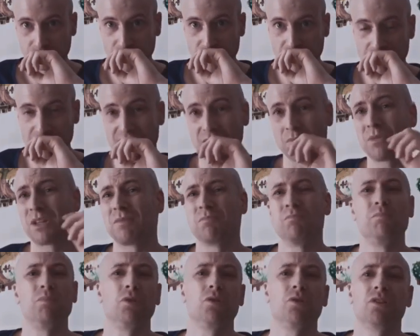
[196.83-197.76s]

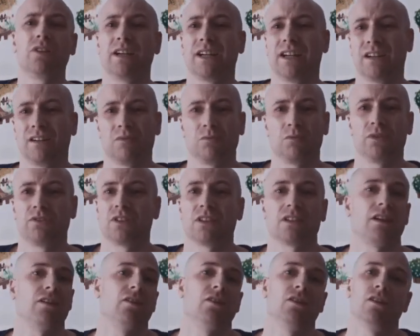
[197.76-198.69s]
Something boring, where
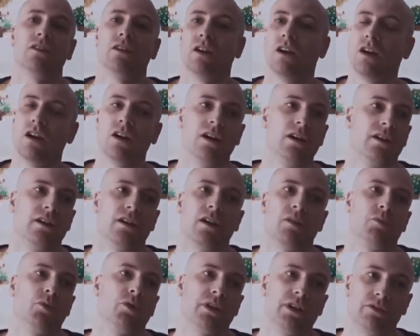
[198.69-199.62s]
just like, oh,
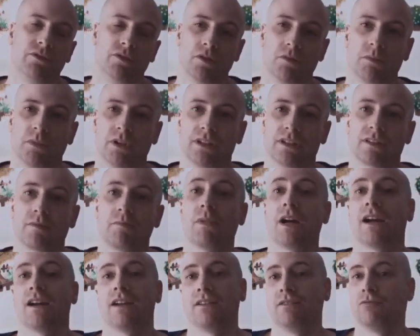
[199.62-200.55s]
I walk in a room and there's a
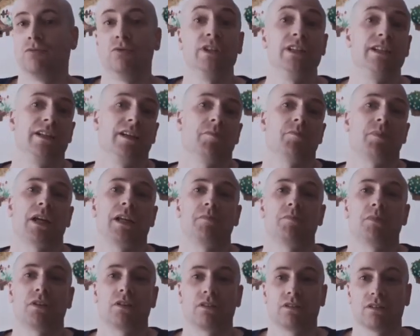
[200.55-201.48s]
man reading a
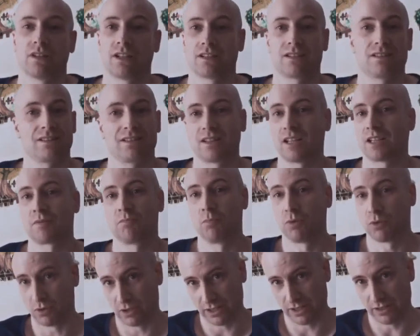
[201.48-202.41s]
paper. That's
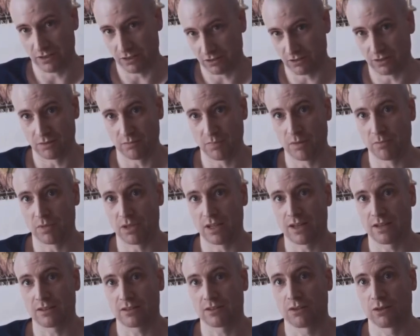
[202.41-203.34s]
boring, you're not going to remember
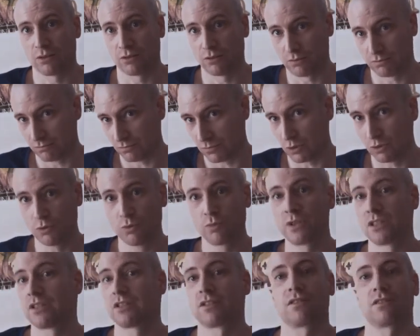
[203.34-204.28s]
that. So
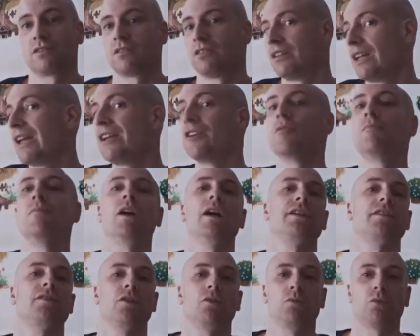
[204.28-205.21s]
always just let your
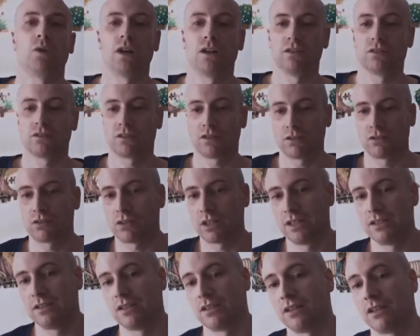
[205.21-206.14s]
mind go wild, go
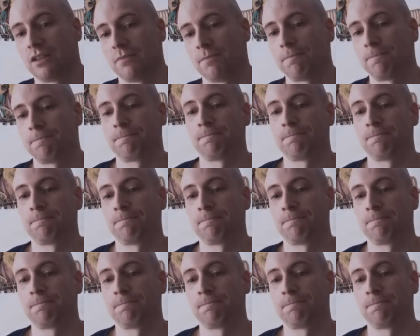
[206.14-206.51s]
crazy.